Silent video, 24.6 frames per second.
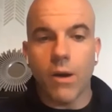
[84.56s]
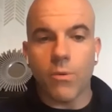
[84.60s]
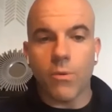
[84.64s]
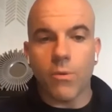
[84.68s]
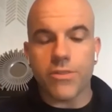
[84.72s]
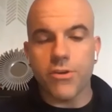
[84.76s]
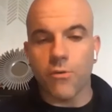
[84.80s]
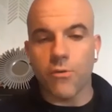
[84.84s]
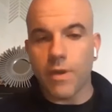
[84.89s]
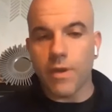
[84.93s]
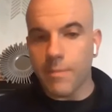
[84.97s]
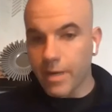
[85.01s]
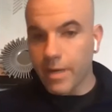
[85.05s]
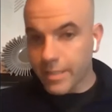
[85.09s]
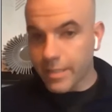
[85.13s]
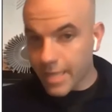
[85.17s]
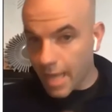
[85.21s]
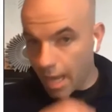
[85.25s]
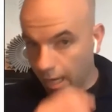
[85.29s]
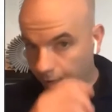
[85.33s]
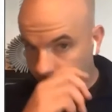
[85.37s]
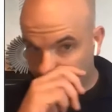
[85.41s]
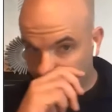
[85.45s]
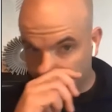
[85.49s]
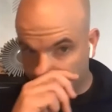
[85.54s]
with uremic
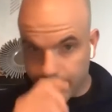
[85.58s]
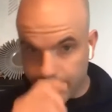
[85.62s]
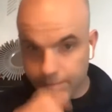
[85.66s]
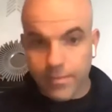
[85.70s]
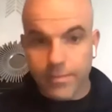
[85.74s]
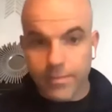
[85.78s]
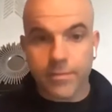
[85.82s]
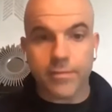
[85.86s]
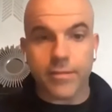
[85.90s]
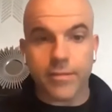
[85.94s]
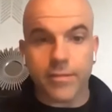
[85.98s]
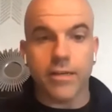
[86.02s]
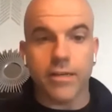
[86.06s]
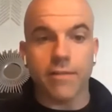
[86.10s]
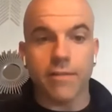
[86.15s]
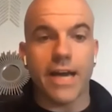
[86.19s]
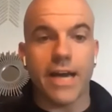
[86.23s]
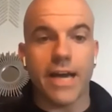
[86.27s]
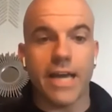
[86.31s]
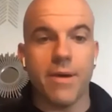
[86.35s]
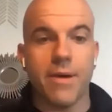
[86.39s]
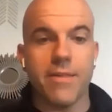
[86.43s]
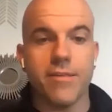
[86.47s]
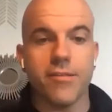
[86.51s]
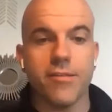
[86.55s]
toxins
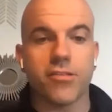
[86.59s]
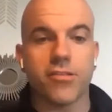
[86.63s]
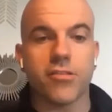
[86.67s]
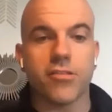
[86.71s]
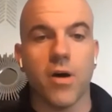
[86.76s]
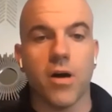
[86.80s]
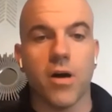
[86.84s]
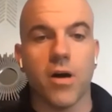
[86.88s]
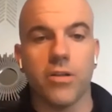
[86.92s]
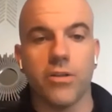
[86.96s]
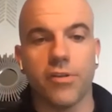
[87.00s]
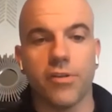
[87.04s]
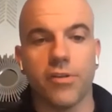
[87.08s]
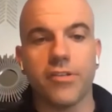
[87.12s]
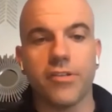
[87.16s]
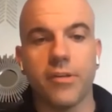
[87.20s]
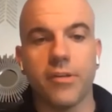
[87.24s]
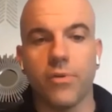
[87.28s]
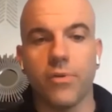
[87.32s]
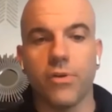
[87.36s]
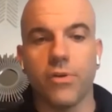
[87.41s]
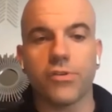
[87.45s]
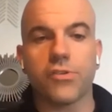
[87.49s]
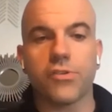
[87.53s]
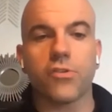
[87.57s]
signified by these small little
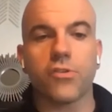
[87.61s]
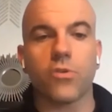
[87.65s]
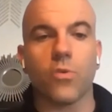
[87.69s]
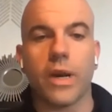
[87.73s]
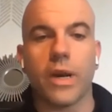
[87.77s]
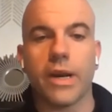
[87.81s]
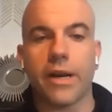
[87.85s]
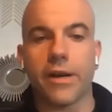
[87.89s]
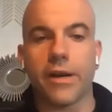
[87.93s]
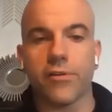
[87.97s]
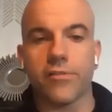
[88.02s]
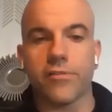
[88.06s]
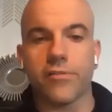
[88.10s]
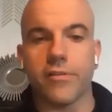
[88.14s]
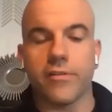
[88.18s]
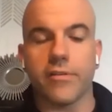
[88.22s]
symbols, squares,